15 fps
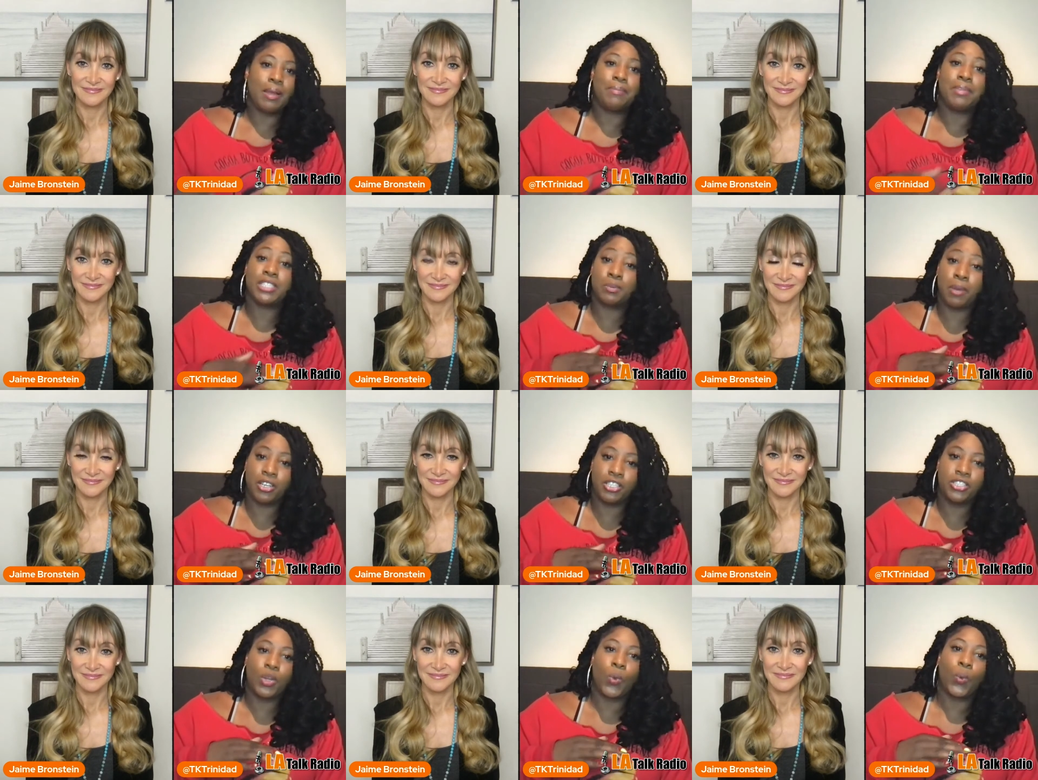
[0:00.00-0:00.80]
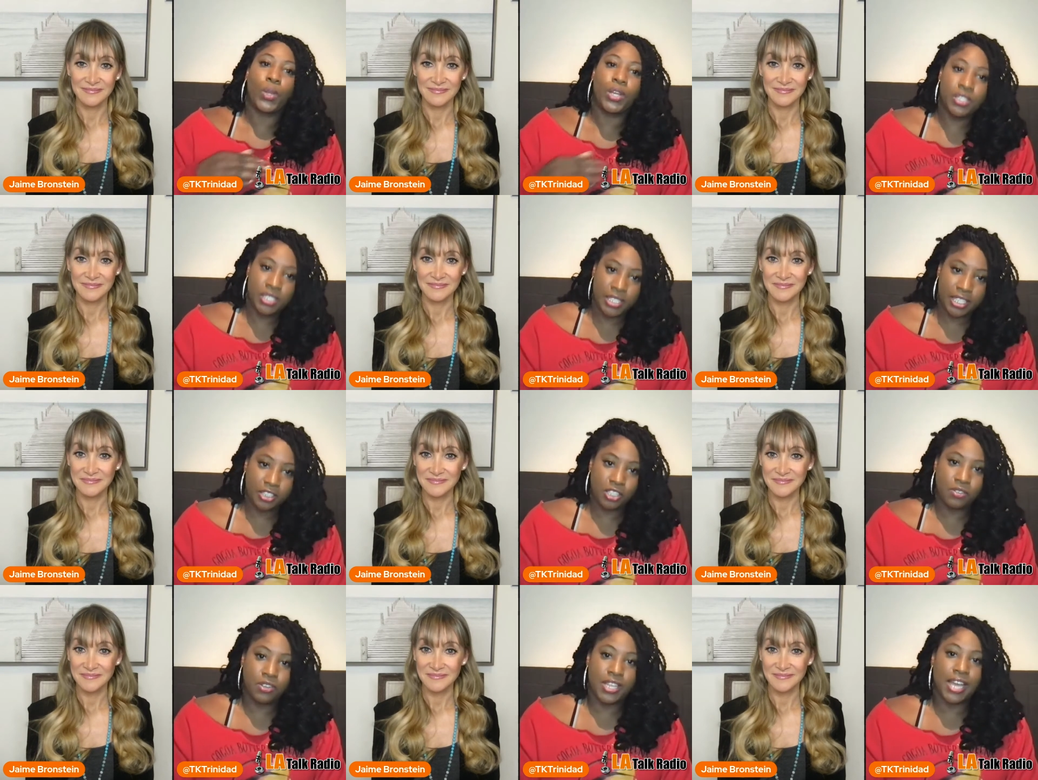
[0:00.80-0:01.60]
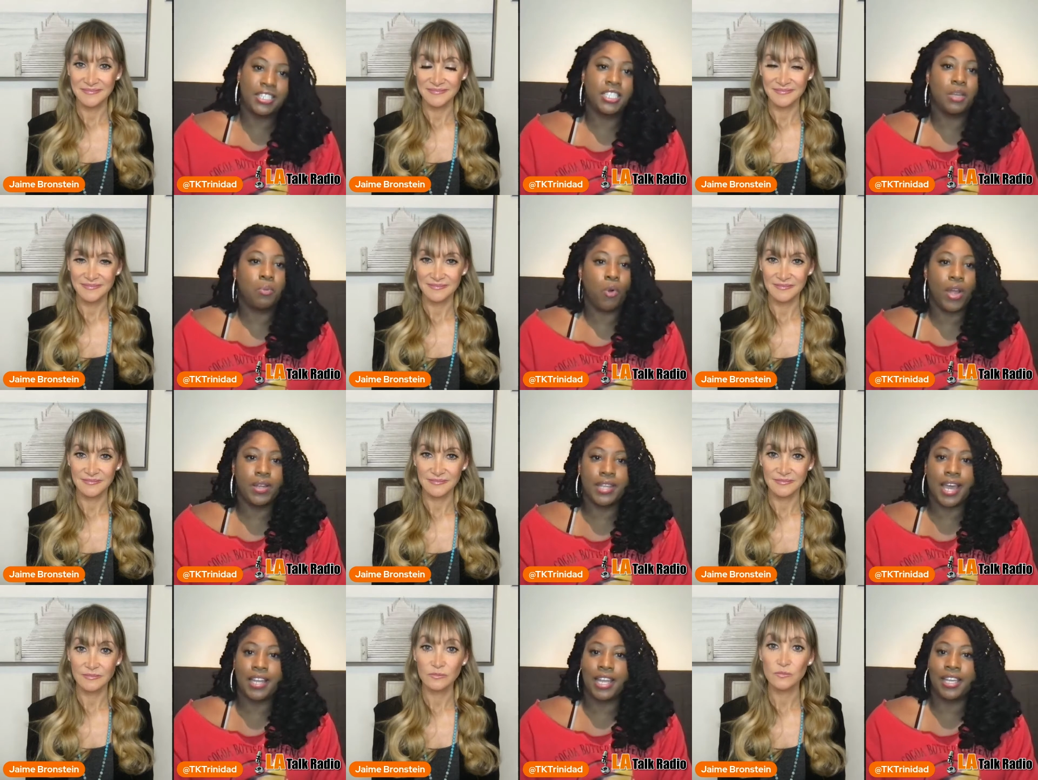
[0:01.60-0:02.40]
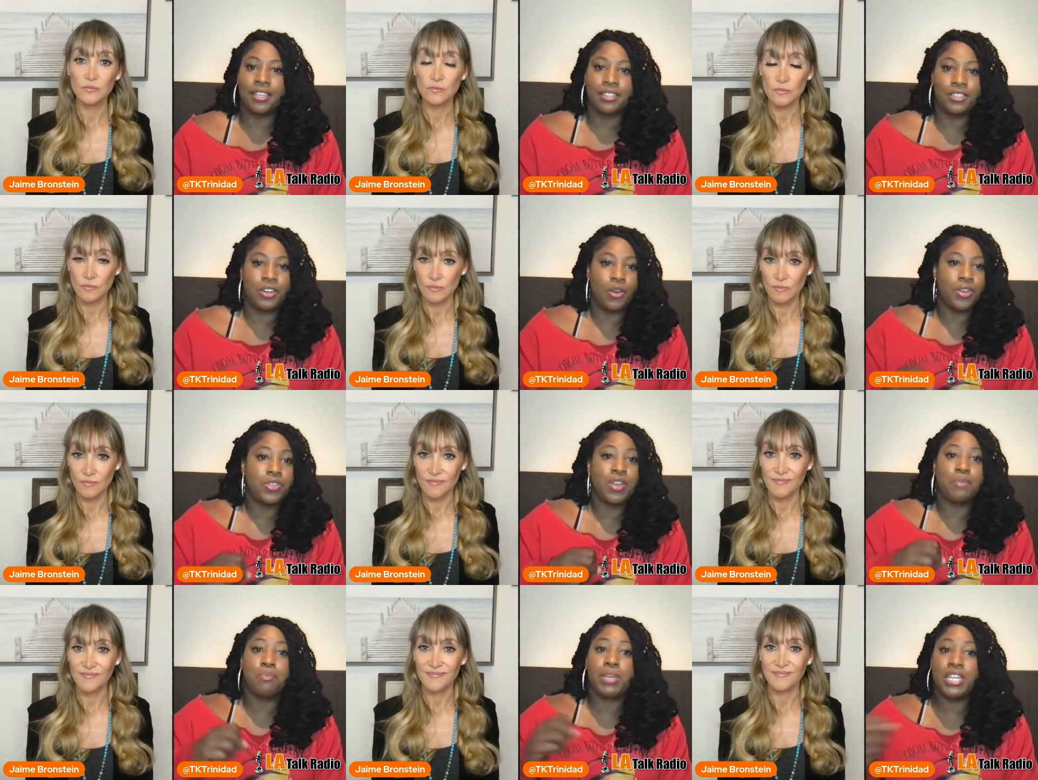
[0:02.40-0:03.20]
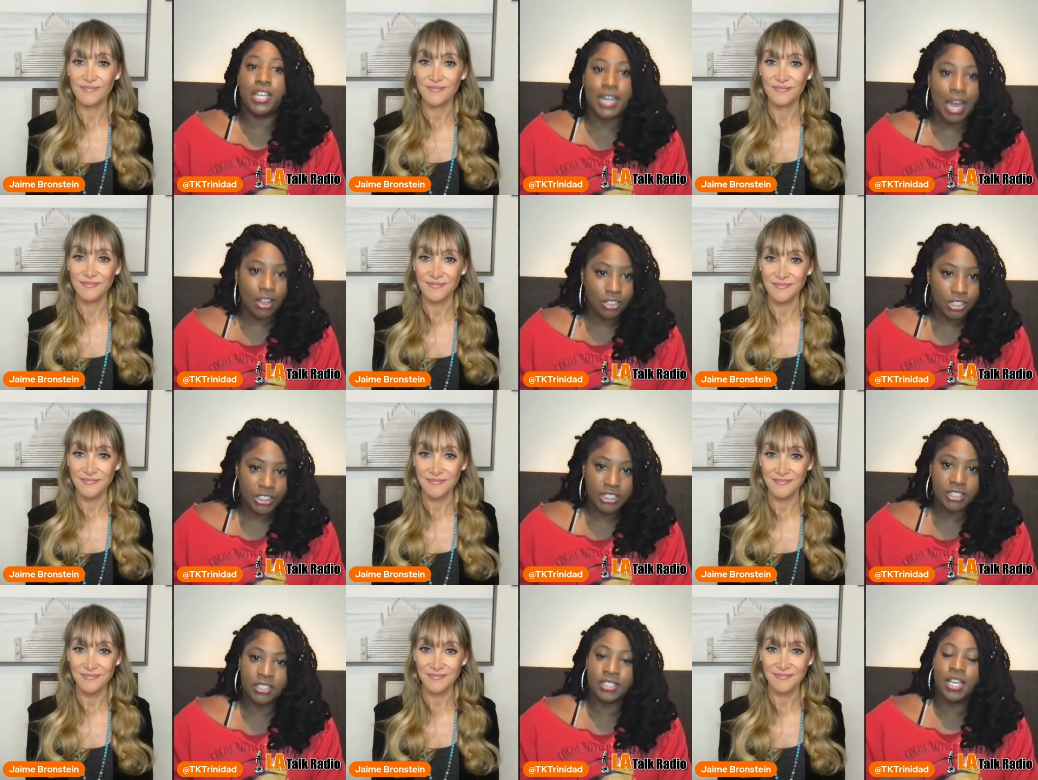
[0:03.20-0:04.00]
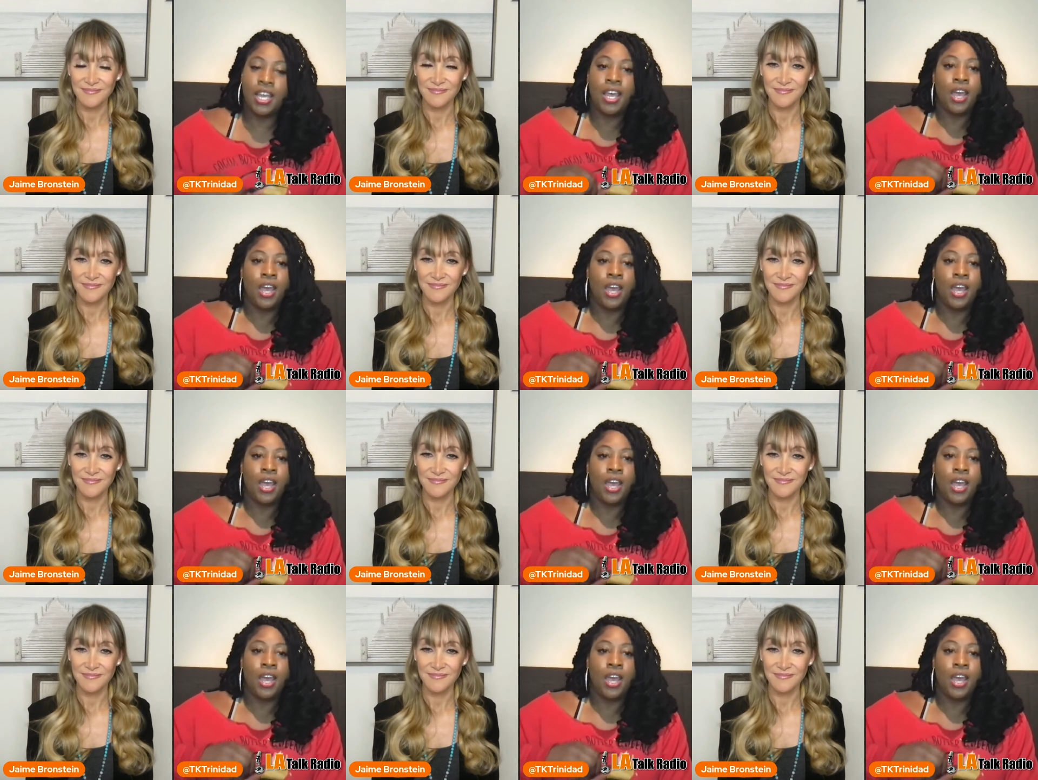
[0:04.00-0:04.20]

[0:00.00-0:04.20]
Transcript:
Speaker 1: My business partners are real stickler for that to the point that, like, you know, if you have peanut allergies,